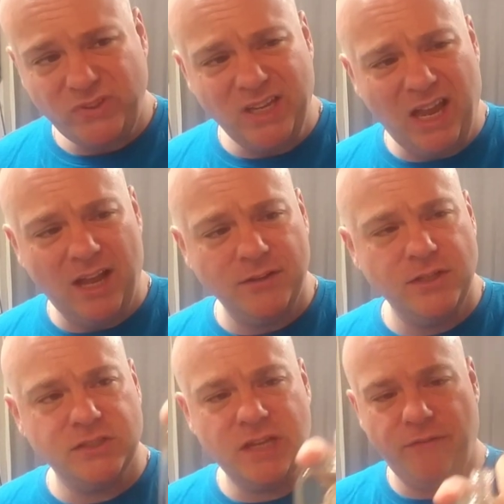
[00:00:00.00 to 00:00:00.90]
Uh,
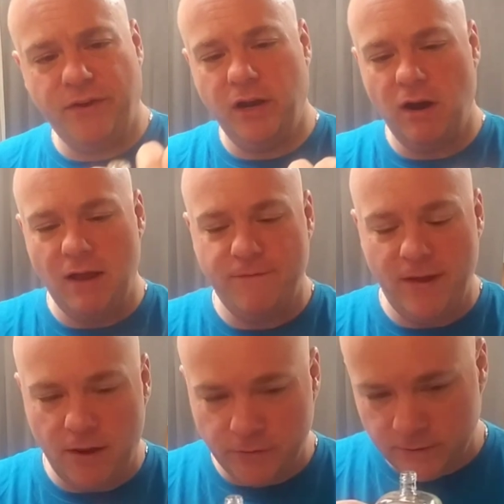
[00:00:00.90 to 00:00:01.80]
this stuff here, I
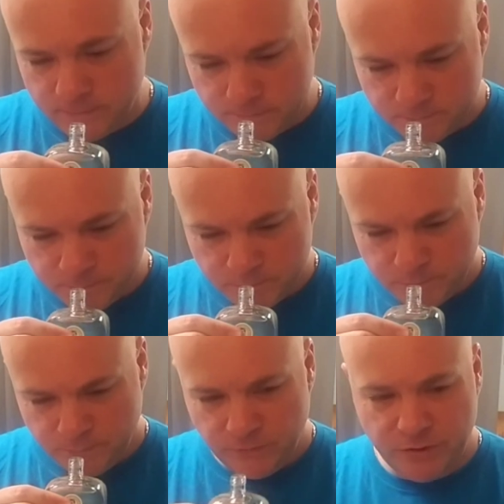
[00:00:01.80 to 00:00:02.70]
found
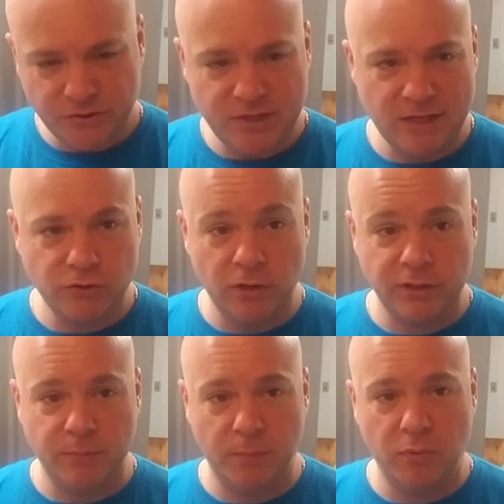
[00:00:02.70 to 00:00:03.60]
the scent
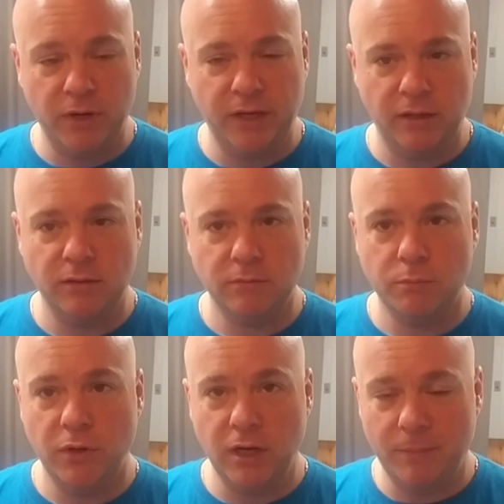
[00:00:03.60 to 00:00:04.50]
strength to be pretty,
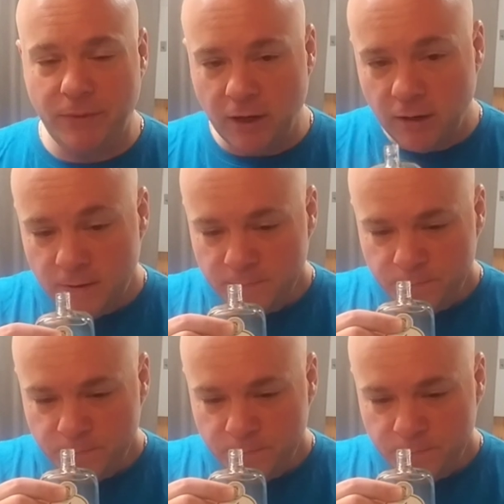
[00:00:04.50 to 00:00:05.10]
pretty up there.